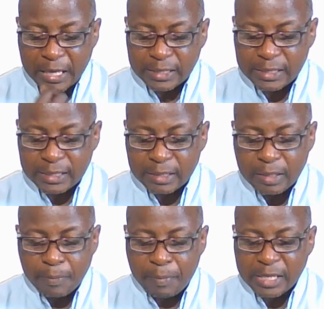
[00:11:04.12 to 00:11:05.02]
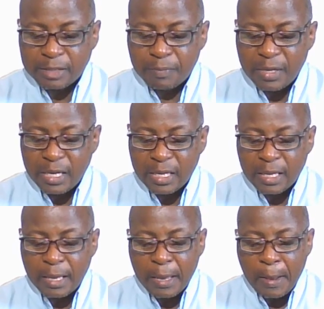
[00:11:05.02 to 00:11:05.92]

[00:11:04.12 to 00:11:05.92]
past, past meaning